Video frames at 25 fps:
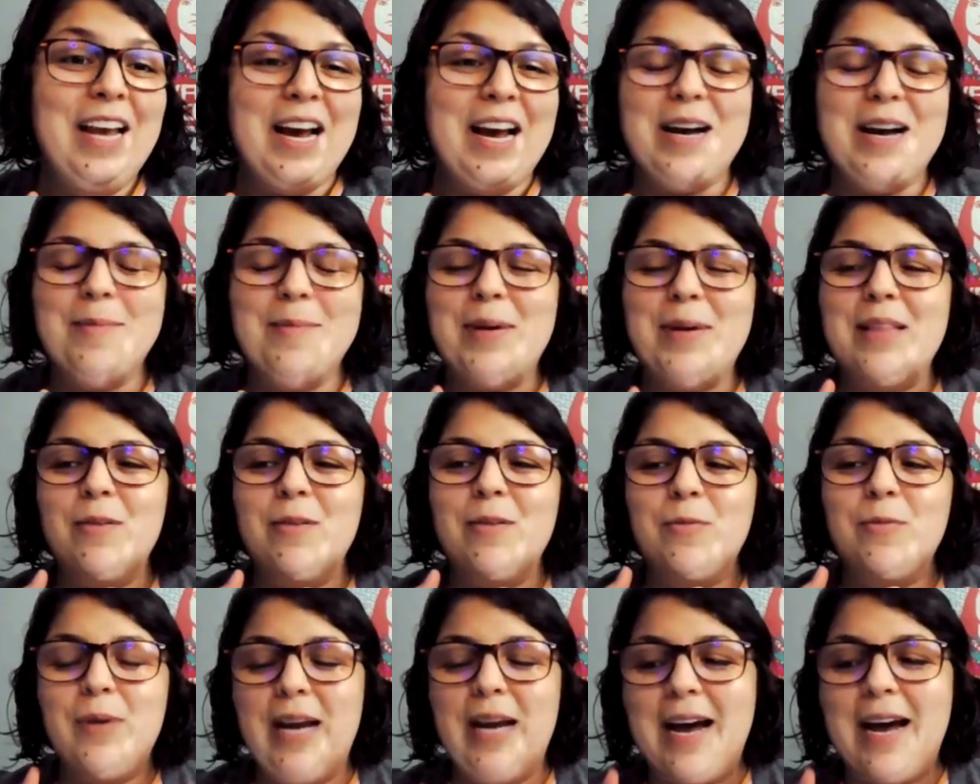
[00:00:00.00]
And
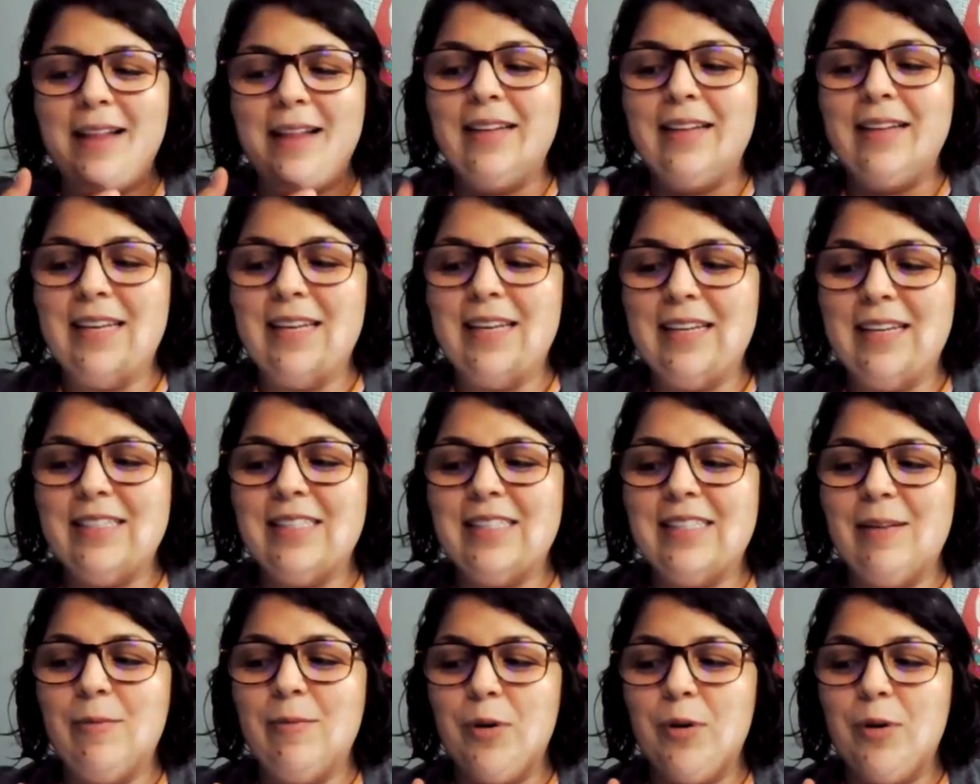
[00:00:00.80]
the reality
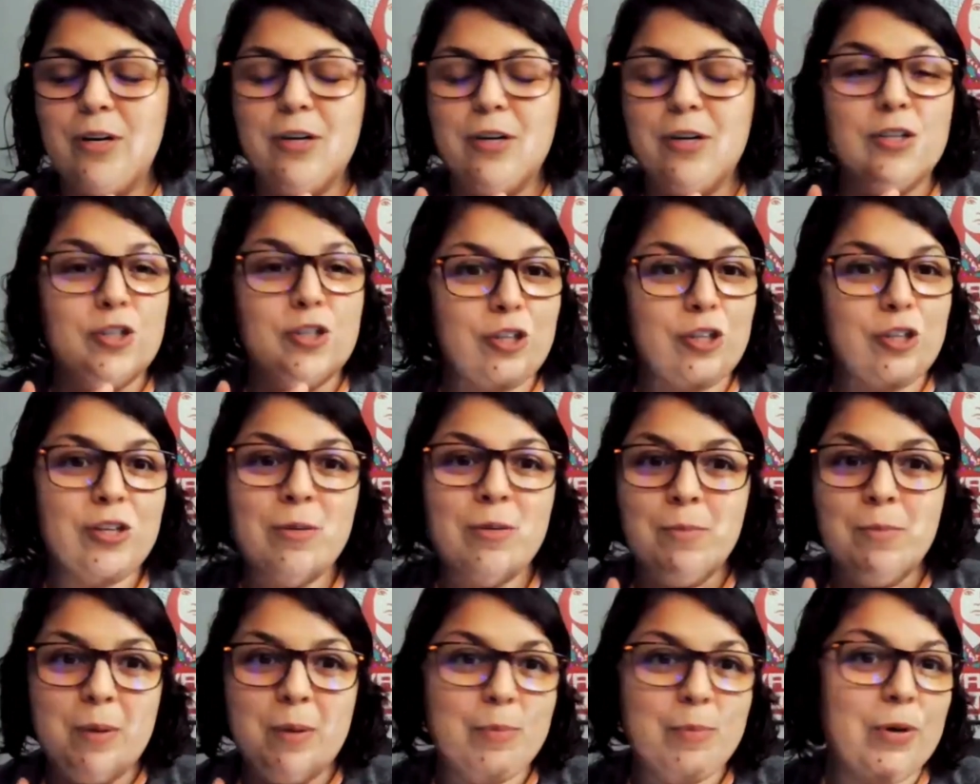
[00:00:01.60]
is that workers
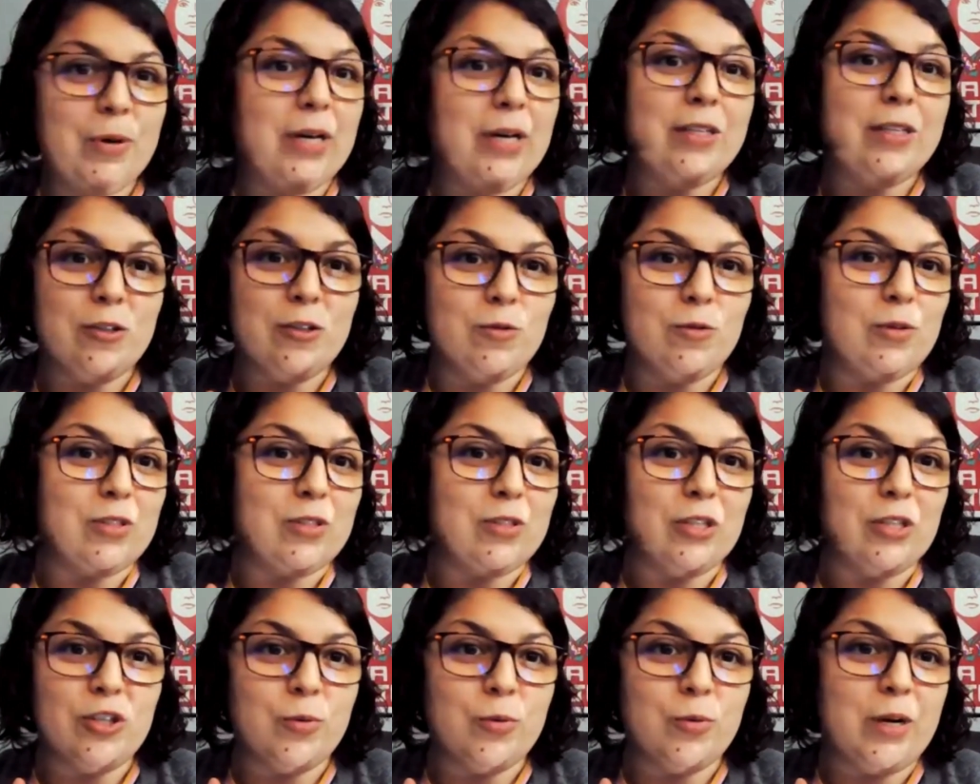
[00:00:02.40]
shouldn't be put into a
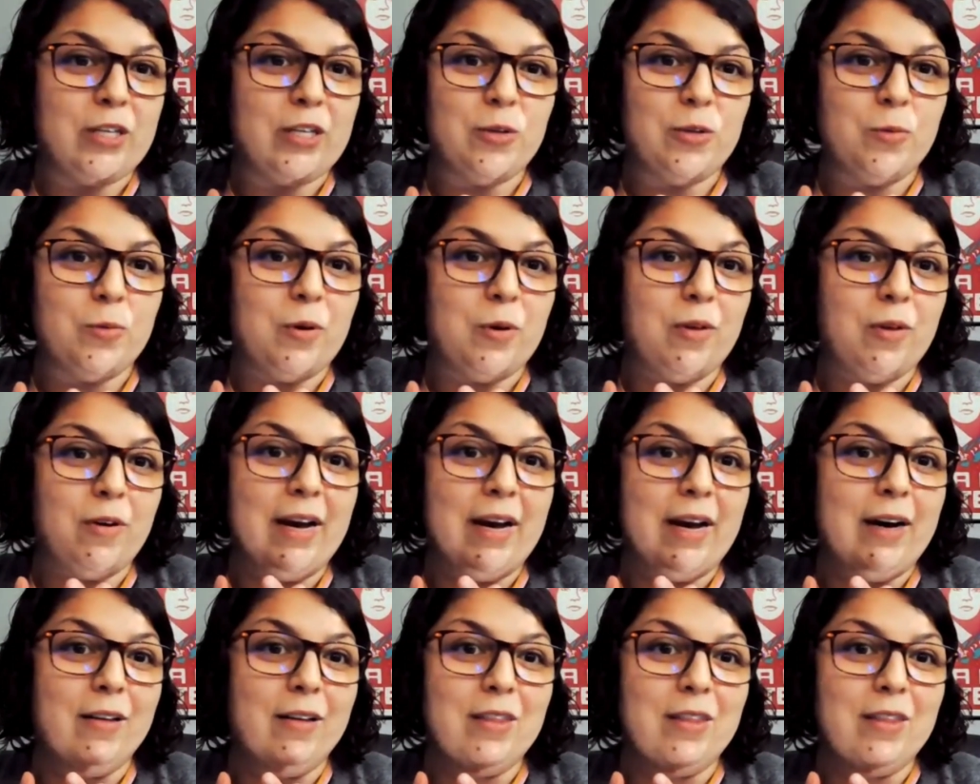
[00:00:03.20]
situation where their
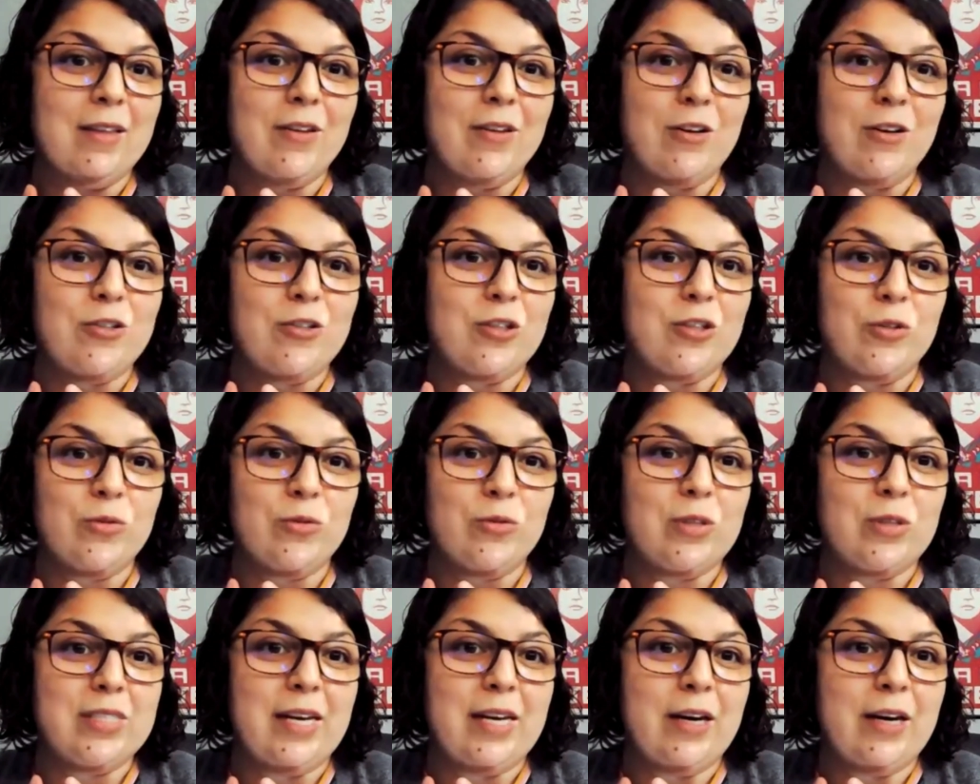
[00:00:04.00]
health and their
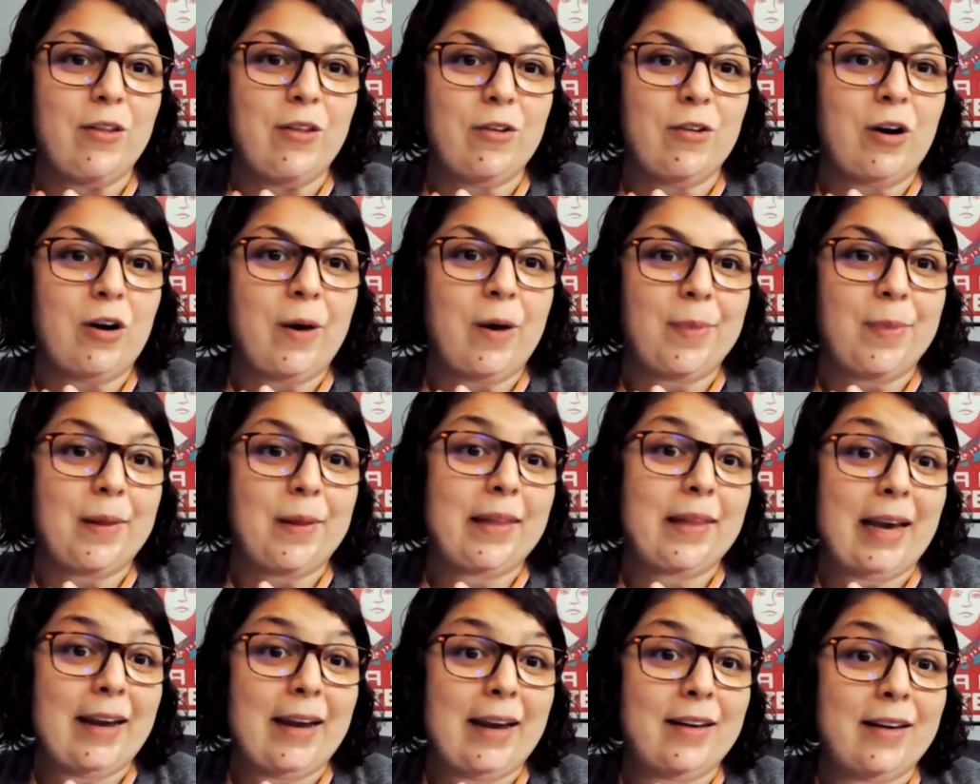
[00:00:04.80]
children's health are on the
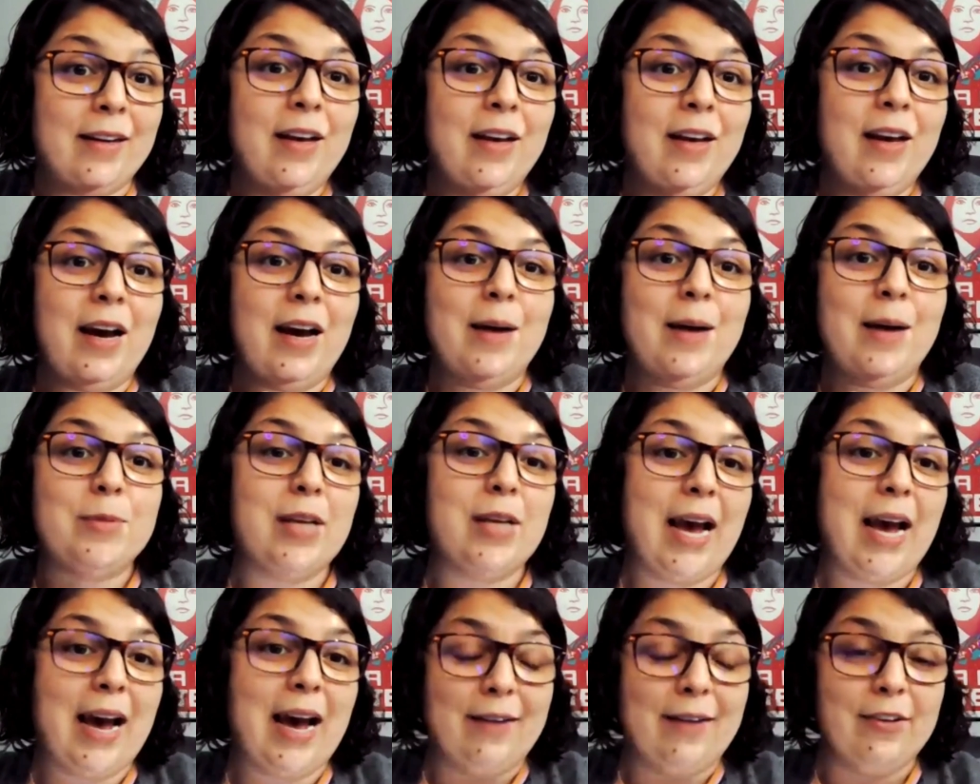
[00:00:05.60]
line
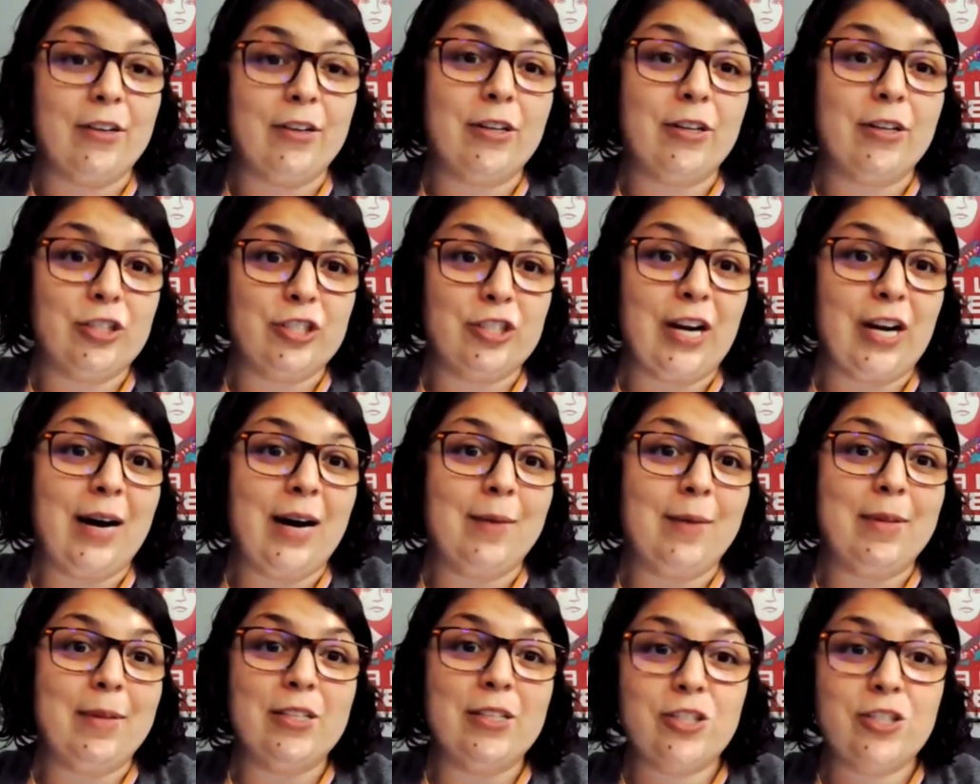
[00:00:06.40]
to have a good
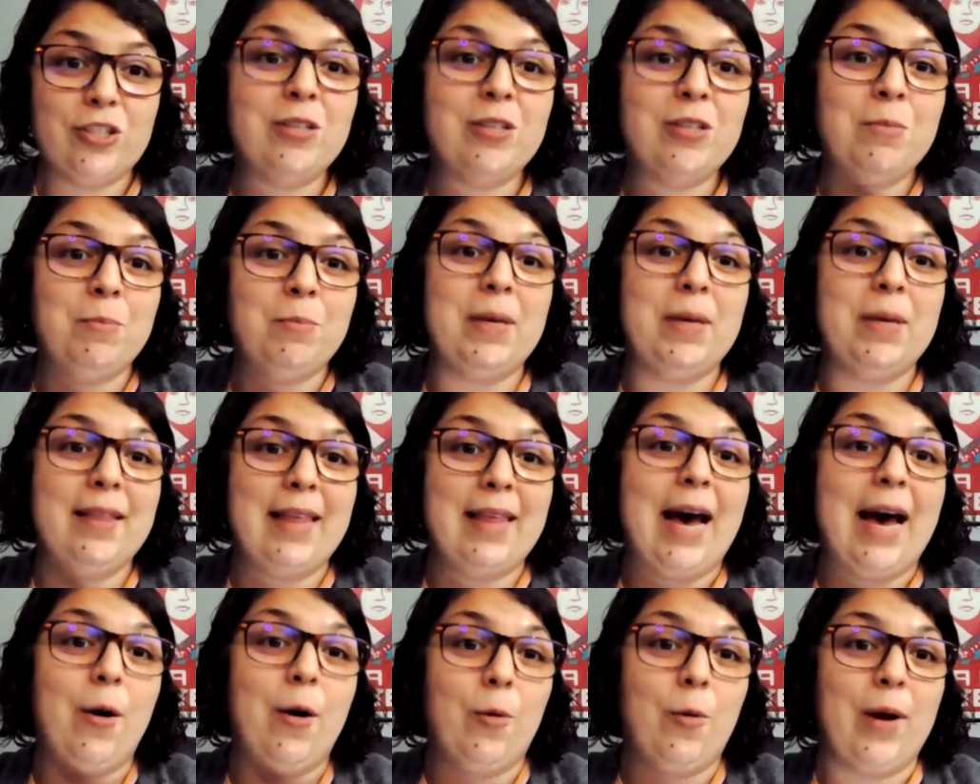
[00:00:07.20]
job. That shouldn't be
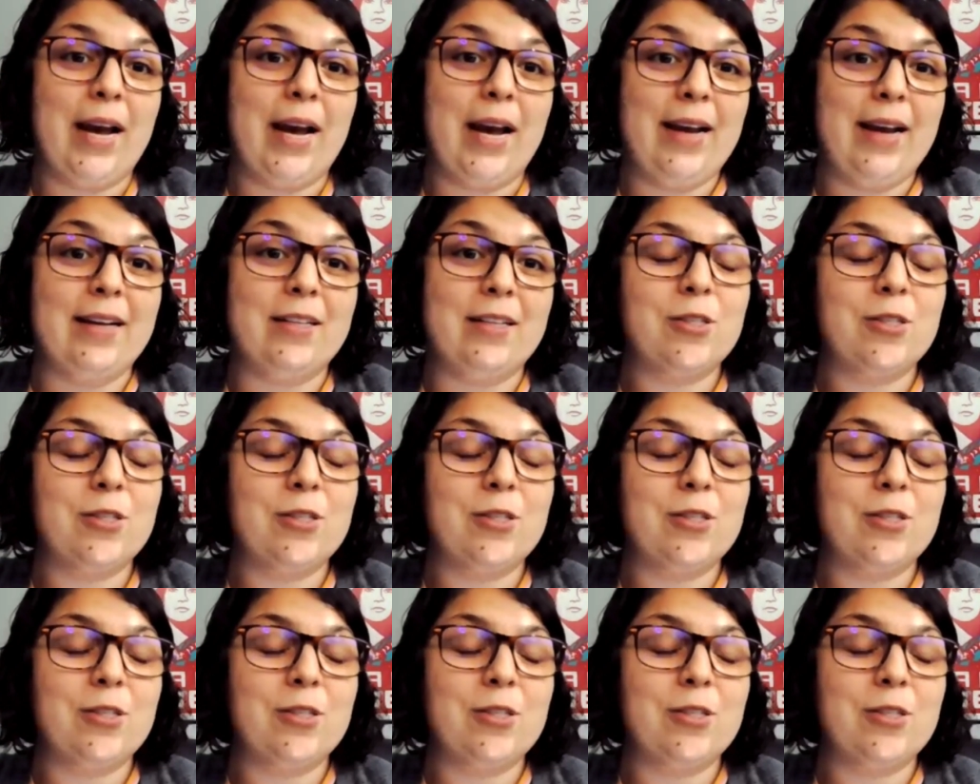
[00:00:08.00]
that way.